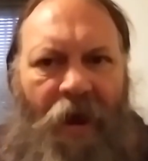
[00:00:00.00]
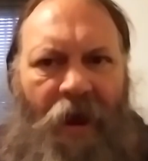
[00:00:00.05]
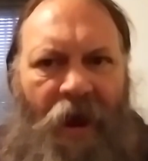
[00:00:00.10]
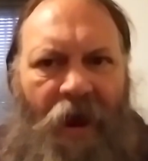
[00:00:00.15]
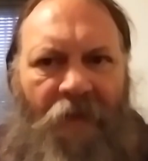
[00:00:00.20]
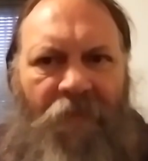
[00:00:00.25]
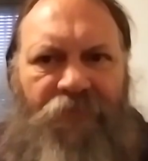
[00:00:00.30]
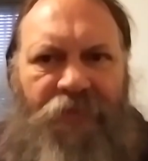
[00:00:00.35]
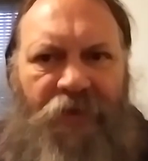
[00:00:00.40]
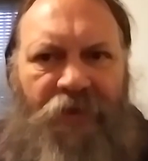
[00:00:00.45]

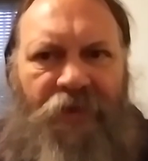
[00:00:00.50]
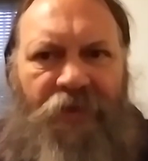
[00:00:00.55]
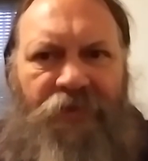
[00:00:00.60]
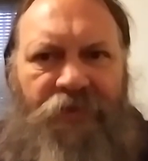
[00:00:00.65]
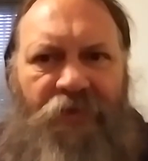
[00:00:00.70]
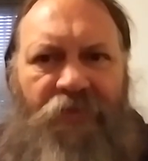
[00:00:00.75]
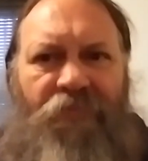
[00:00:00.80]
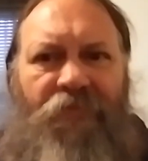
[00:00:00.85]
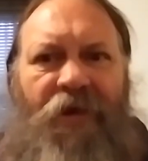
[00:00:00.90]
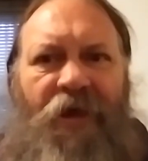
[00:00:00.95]
I'm going to
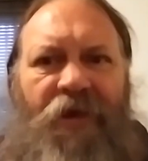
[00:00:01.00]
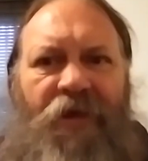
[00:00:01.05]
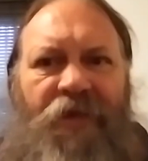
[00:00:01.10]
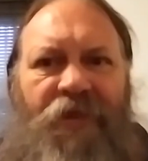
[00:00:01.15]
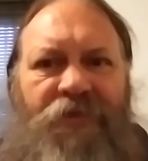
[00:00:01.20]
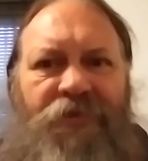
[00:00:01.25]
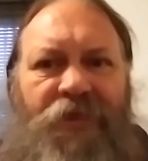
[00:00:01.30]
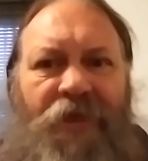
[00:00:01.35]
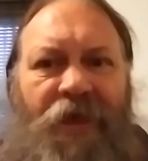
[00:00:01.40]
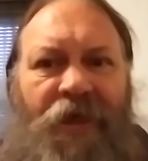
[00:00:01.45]
turn around
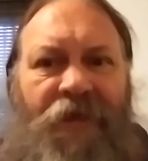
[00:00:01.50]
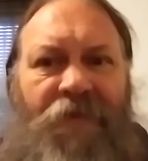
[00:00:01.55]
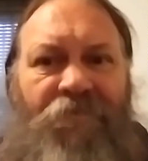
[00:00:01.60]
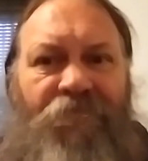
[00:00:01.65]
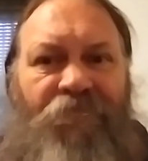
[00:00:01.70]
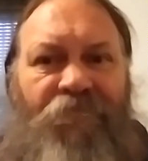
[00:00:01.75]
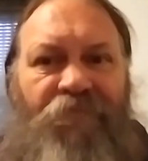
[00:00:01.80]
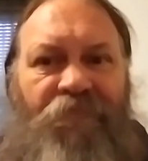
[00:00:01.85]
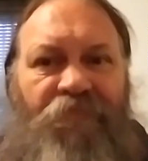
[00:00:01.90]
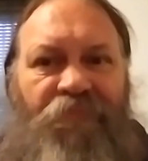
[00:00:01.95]
and say,
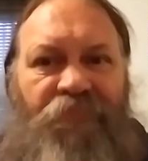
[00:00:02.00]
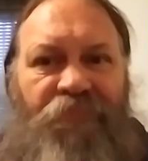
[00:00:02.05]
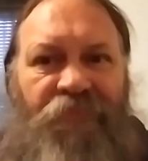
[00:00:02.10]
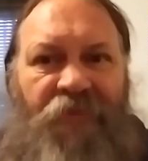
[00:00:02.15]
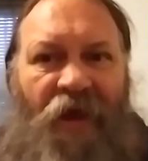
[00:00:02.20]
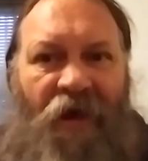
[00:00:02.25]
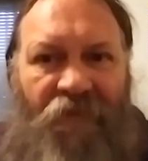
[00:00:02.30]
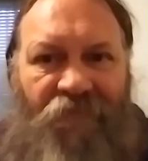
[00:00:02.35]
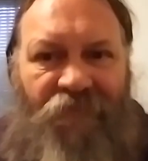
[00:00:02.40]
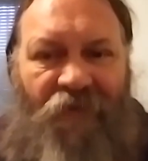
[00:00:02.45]

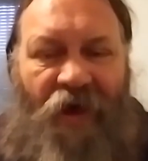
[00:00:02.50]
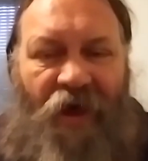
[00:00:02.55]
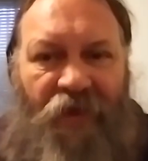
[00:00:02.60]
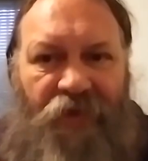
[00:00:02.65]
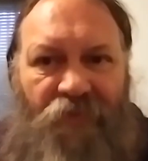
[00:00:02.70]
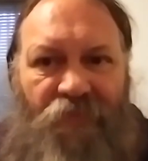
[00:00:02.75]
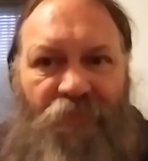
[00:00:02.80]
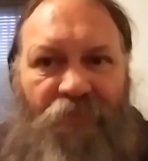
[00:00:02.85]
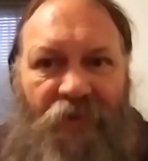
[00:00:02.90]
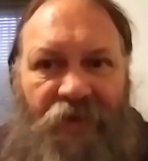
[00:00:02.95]
not
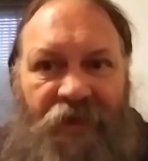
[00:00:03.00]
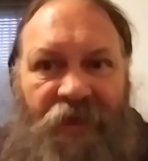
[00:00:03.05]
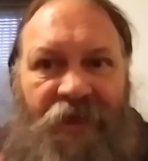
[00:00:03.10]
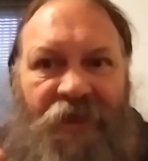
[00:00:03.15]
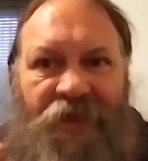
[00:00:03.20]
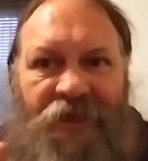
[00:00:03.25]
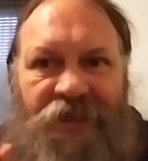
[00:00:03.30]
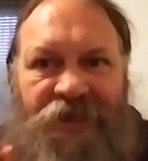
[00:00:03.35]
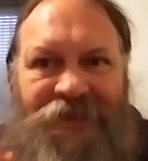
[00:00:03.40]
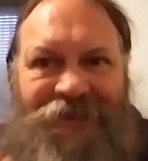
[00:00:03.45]
volume, but
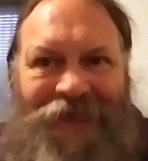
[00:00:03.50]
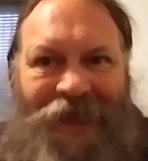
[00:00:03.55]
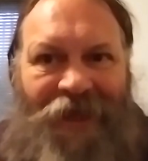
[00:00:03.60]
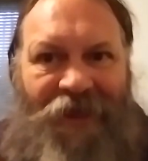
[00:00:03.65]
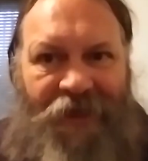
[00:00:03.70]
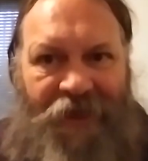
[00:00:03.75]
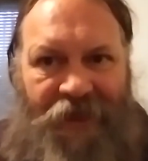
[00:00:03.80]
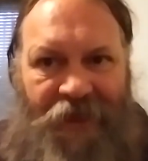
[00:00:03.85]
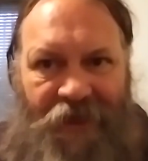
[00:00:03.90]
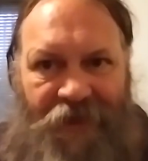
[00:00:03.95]

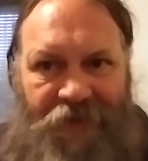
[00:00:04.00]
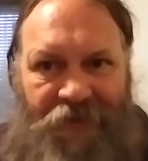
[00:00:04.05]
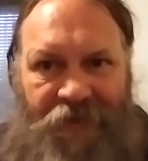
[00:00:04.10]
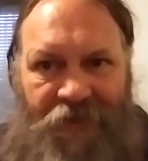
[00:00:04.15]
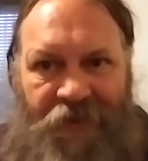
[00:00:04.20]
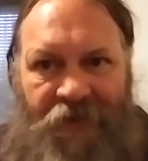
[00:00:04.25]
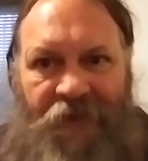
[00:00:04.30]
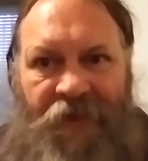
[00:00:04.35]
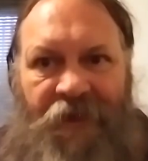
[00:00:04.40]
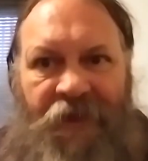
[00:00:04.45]
selling it.
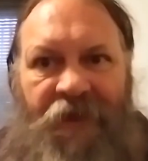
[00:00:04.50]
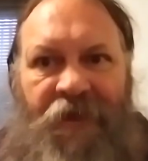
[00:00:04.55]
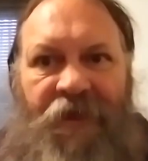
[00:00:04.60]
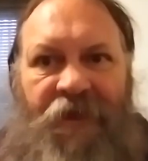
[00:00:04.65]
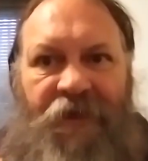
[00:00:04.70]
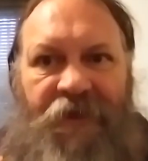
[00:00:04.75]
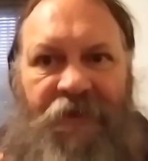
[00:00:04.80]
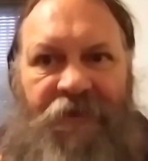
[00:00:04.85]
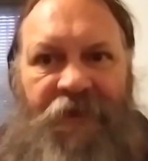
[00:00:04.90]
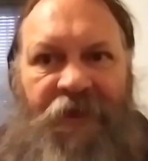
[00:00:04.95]

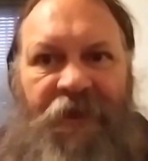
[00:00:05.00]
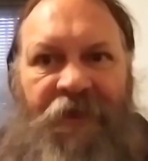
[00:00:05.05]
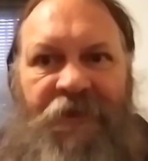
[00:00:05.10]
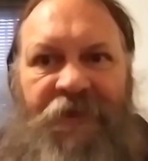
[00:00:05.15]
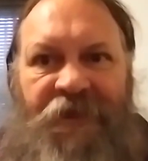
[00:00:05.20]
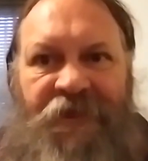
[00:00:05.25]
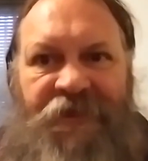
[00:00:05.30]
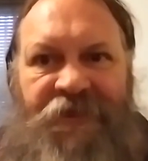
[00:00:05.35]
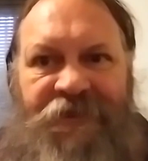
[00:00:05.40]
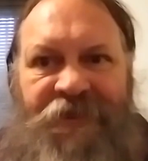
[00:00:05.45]
You need
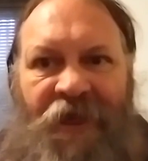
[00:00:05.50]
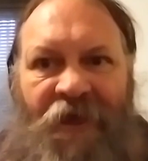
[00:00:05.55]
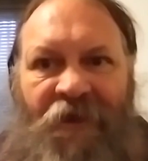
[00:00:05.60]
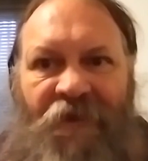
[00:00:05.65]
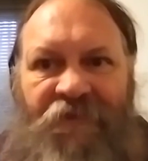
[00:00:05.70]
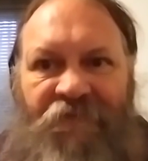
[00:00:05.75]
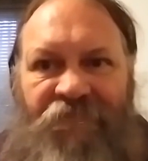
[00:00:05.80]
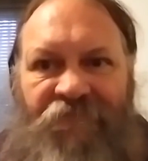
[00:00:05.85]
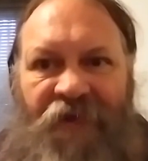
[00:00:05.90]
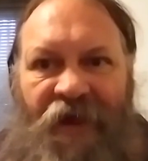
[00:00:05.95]
to
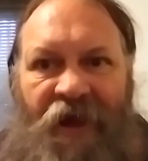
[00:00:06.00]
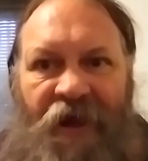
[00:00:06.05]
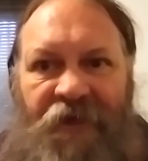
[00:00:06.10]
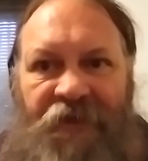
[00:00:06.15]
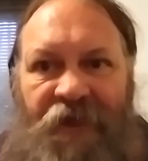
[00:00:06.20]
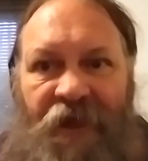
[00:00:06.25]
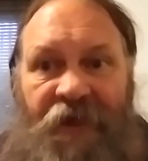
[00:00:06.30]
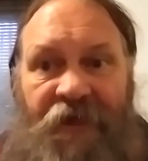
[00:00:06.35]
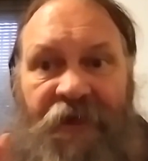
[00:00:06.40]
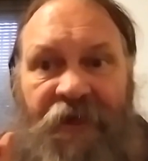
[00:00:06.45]
sell the
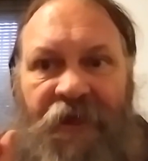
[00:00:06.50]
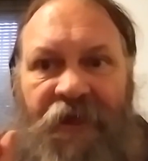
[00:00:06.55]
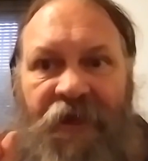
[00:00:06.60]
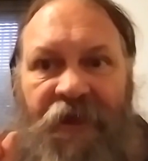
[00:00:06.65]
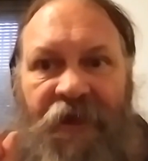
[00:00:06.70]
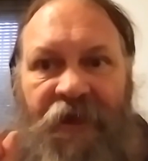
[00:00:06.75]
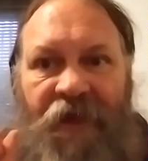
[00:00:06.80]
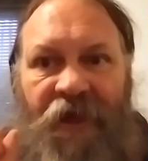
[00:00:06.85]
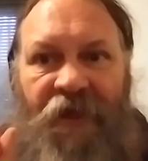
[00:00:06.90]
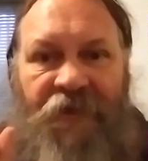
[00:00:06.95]
fact that
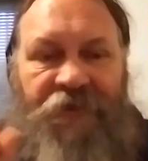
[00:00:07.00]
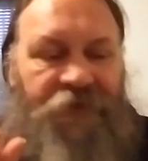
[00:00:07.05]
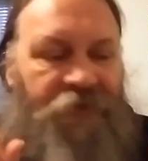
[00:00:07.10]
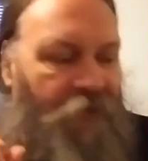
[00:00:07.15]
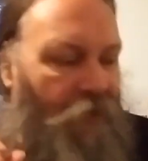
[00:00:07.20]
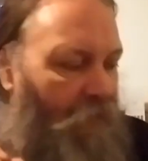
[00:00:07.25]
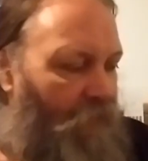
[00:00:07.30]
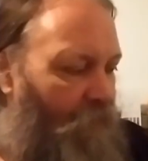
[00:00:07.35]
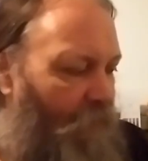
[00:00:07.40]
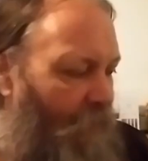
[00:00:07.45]
it's
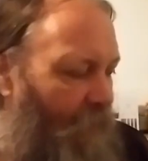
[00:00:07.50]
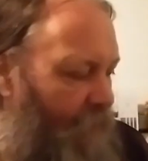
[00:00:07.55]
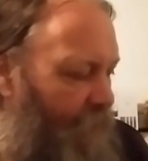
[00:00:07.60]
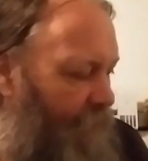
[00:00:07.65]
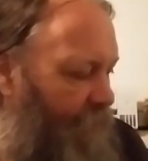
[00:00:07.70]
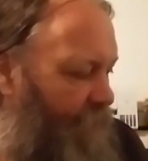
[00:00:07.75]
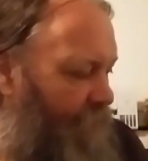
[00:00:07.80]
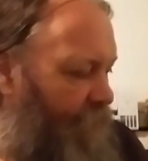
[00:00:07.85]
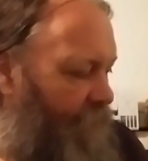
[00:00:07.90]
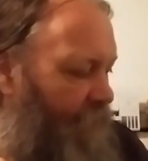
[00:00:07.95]
no
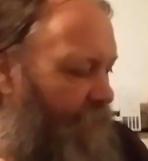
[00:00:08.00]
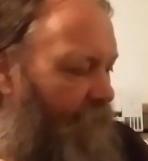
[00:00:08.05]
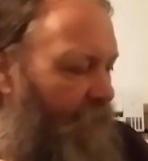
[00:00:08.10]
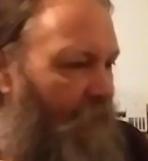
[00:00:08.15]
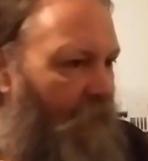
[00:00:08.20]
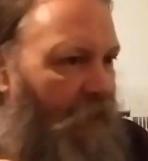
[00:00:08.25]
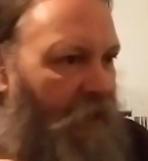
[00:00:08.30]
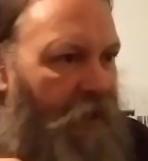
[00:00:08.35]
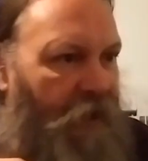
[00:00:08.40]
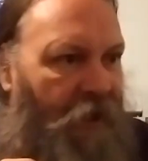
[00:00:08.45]
longer
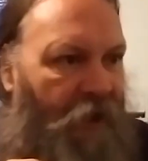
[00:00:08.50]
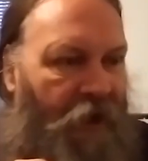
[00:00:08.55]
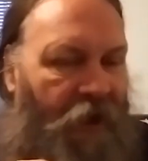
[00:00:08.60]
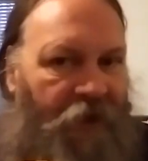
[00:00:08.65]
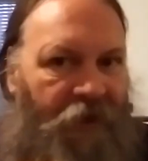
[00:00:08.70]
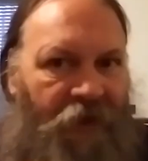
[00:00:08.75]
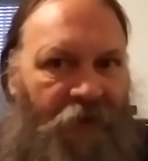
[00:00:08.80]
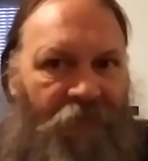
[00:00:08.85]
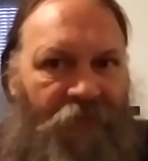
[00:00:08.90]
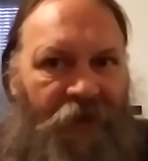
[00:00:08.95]

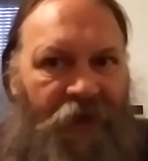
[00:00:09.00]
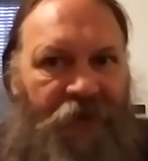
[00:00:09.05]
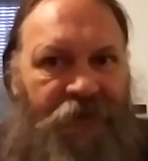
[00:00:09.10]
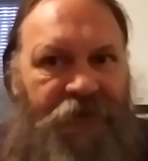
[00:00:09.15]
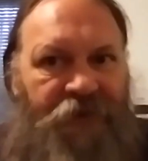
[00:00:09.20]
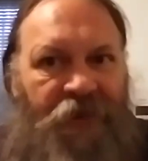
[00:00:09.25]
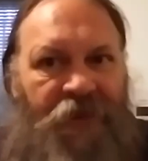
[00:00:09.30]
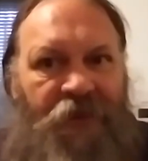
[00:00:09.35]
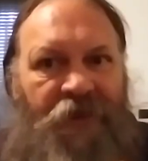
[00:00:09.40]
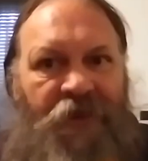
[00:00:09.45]
an
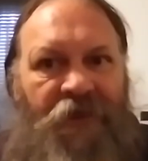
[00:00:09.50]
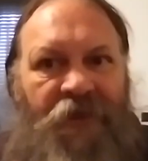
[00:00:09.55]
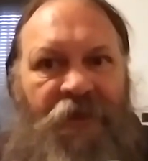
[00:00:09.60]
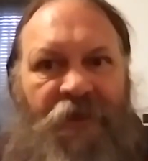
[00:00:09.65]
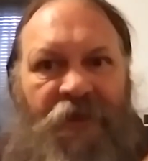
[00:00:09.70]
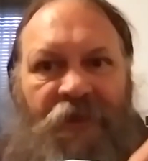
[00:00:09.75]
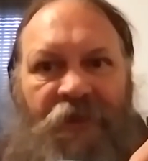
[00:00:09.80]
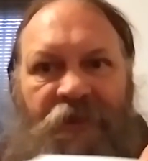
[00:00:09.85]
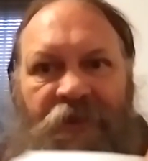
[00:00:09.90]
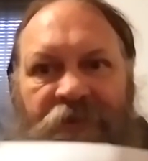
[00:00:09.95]
image
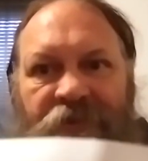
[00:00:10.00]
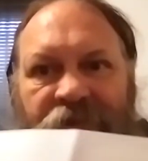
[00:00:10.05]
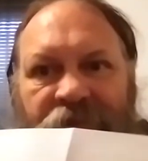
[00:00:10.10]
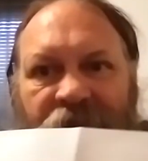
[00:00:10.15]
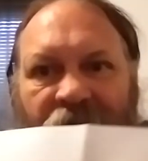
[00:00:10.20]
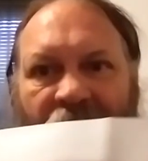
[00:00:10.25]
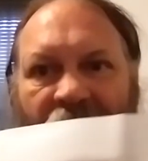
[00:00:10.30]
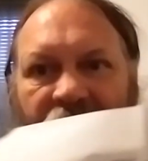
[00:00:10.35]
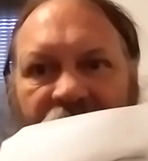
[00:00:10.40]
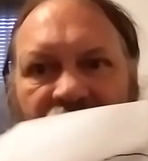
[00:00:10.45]

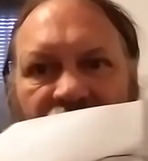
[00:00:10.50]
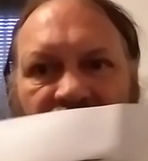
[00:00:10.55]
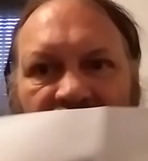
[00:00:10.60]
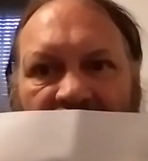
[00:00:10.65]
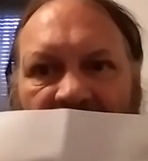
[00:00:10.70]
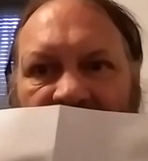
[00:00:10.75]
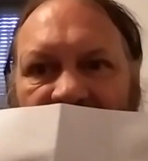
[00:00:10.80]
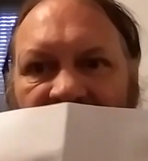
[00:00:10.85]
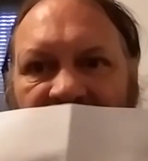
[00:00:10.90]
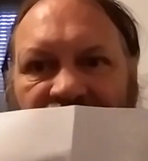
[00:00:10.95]
sliding
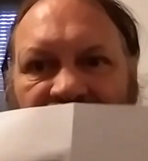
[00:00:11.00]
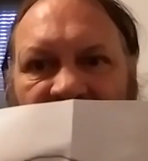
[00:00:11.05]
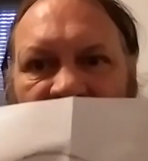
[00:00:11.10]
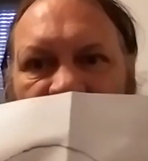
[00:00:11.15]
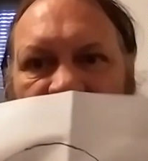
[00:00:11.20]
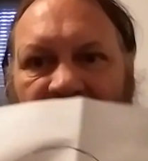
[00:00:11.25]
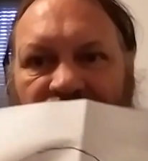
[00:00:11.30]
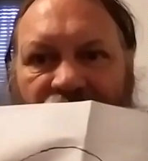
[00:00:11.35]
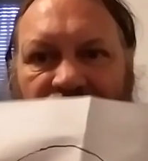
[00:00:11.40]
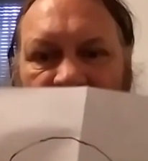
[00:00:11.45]
back and
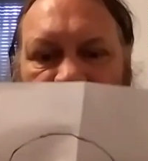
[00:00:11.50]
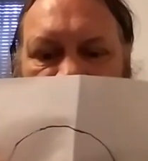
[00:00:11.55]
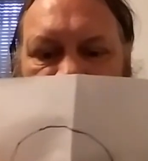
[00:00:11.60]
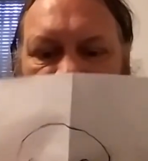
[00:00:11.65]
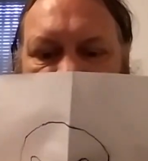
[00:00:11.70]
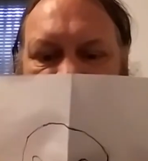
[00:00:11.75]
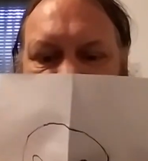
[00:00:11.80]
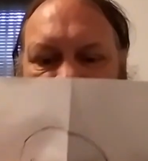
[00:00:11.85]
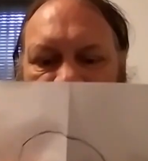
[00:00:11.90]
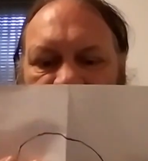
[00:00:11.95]
forth, or
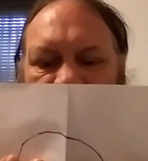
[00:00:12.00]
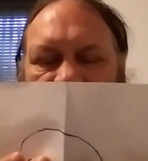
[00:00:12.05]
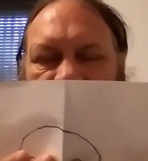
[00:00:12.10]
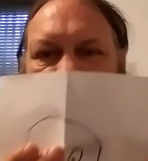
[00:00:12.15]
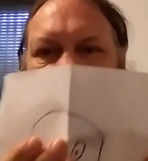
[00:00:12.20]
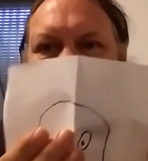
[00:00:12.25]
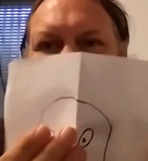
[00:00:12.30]
just the